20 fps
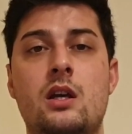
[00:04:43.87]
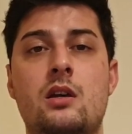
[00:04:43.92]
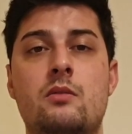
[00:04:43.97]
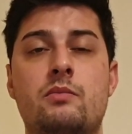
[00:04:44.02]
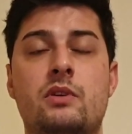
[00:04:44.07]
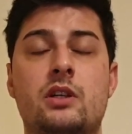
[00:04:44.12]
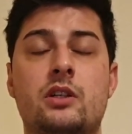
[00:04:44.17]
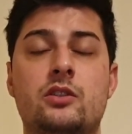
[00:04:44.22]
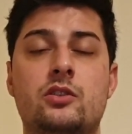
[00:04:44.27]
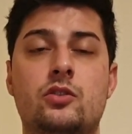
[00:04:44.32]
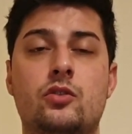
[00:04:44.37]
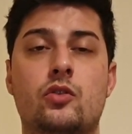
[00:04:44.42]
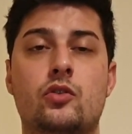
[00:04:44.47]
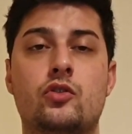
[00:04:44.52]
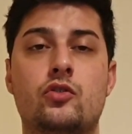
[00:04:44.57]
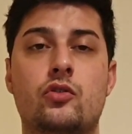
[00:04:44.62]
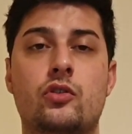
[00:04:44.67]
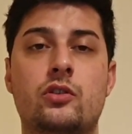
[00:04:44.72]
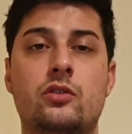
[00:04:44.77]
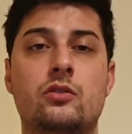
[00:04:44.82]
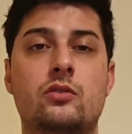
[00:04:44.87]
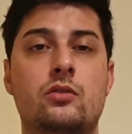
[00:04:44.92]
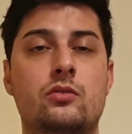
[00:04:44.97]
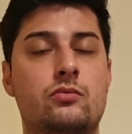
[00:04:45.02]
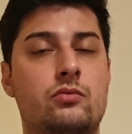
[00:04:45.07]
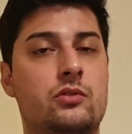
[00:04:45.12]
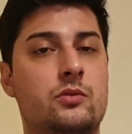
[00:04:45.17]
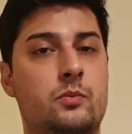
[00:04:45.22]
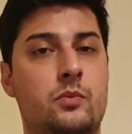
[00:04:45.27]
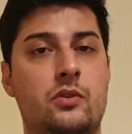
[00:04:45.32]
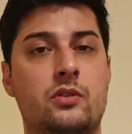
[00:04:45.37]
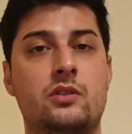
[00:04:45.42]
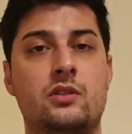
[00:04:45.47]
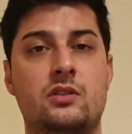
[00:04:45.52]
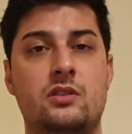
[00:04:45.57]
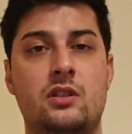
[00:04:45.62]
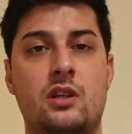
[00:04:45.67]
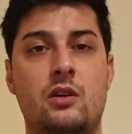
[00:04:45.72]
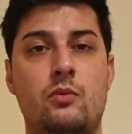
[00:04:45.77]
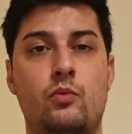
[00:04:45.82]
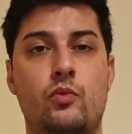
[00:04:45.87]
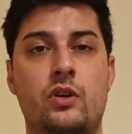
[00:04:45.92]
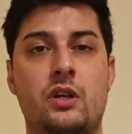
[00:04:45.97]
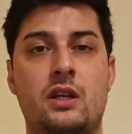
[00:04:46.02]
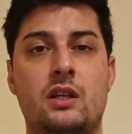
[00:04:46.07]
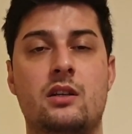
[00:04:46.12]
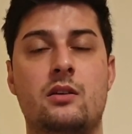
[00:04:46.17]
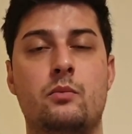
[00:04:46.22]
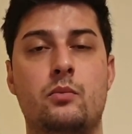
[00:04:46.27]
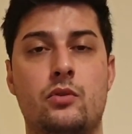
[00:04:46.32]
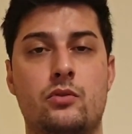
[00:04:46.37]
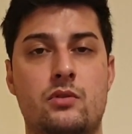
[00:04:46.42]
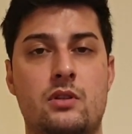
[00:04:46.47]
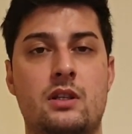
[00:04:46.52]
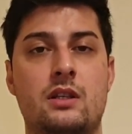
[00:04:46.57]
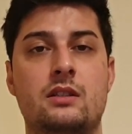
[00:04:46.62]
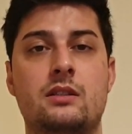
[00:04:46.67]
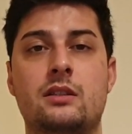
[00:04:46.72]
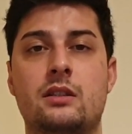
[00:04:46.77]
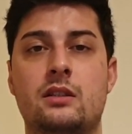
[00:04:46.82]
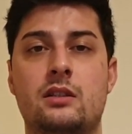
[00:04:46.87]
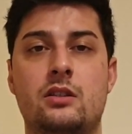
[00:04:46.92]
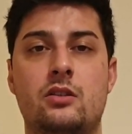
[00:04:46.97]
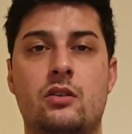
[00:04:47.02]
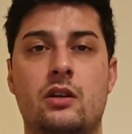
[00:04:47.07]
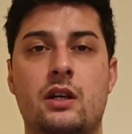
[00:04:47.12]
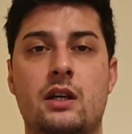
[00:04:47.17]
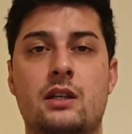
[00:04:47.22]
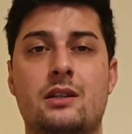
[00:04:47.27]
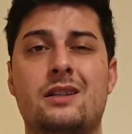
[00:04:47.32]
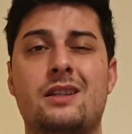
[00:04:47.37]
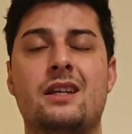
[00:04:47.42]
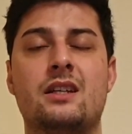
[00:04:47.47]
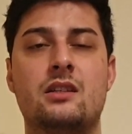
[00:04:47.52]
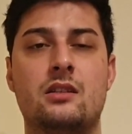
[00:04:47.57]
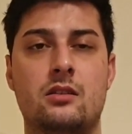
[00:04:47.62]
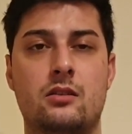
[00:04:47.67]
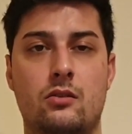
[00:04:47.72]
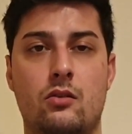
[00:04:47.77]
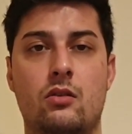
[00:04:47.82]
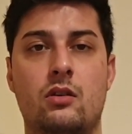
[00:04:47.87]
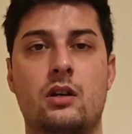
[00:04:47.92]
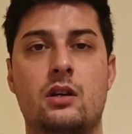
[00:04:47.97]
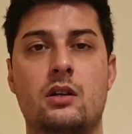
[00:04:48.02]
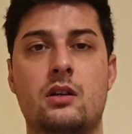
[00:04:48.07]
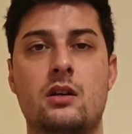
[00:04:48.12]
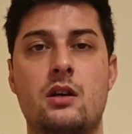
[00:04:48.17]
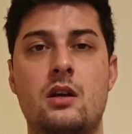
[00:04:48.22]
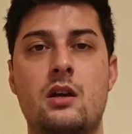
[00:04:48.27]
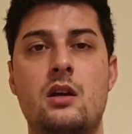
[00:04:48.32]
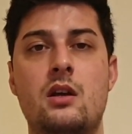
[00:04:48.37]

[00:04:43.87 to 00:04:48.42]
because your joint don't respond in the same way, and the bone density, okay, takes longer